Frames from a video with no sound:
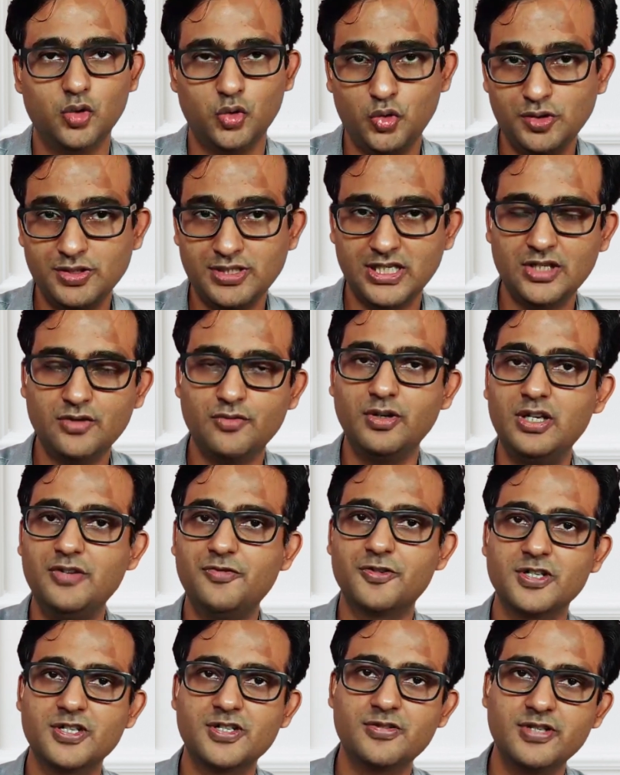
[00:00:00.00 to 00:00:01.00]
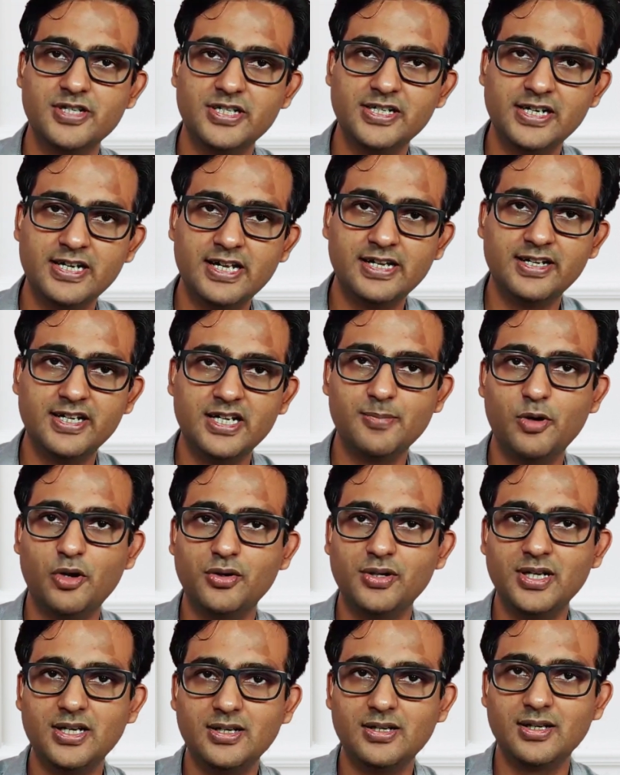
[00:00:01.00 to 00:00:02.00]
who is equally frustrated and angry
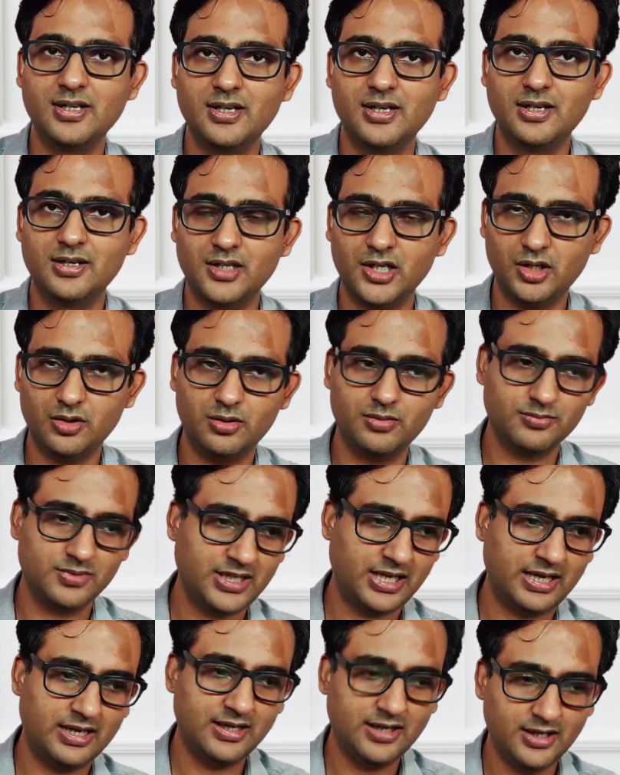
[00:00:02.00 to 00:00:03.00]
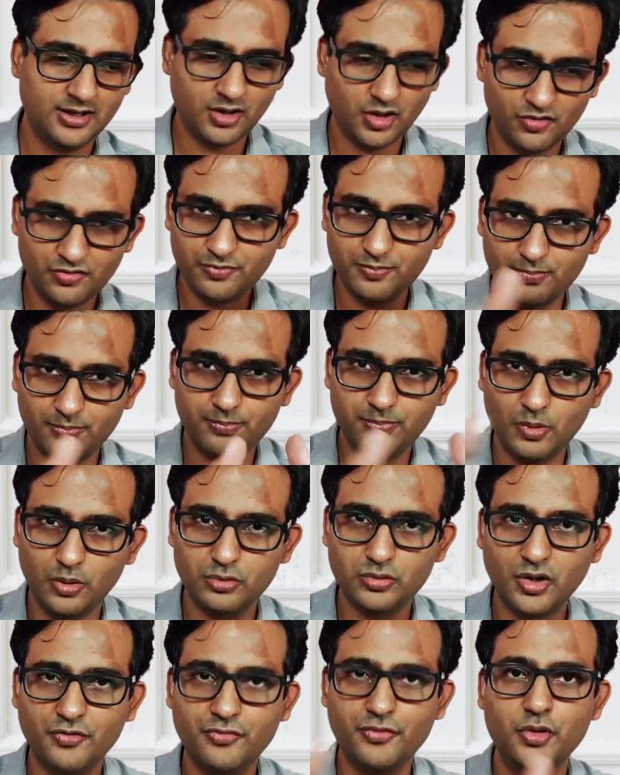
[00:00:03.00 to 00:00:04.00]
about it. Now the anger of
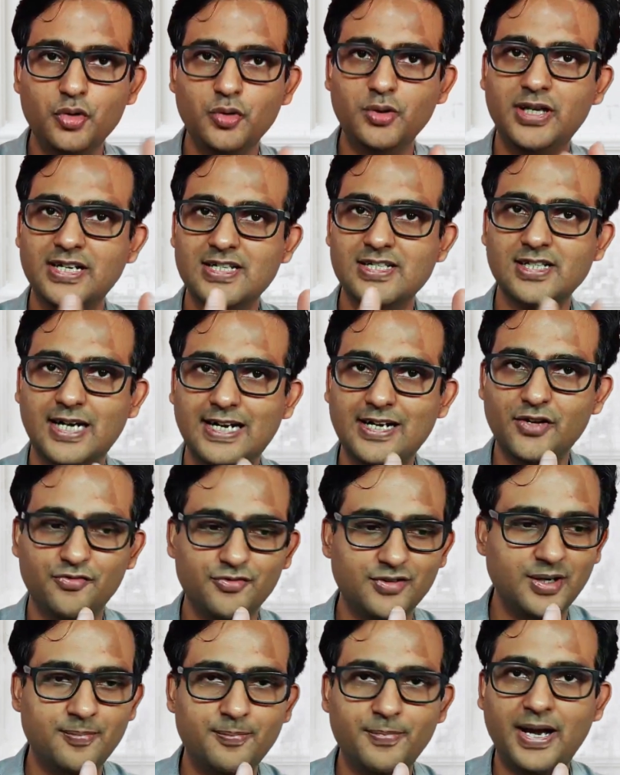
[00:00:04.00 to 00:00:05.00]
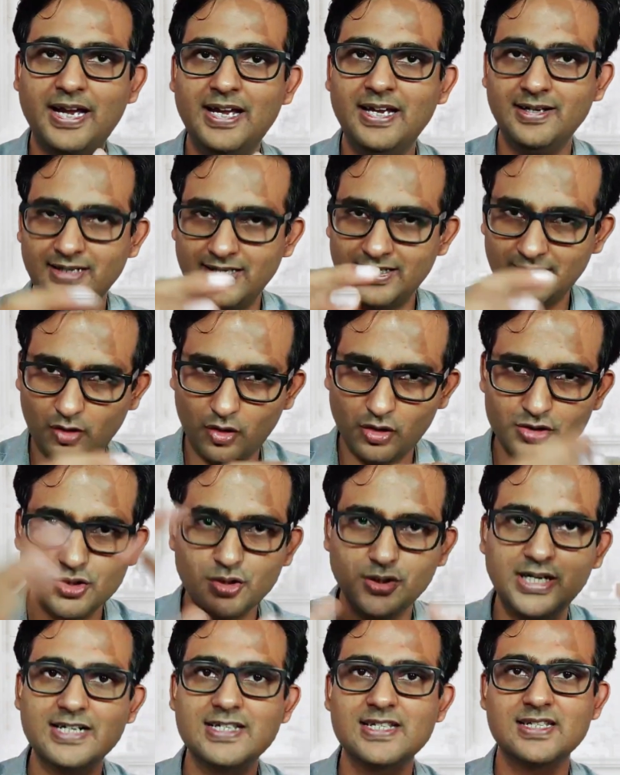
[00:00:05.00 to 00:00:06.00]
both of you gets kind of combined and
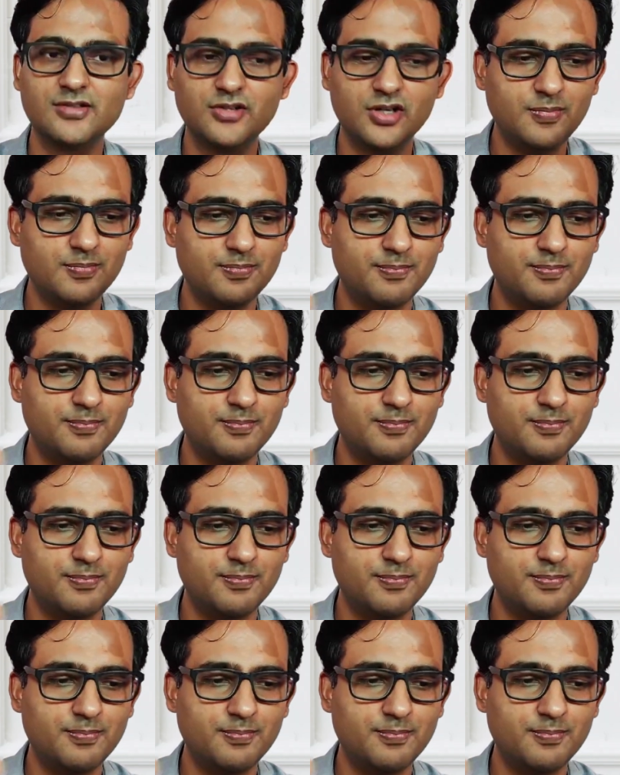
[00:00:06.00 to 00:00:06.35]
also gets, you know,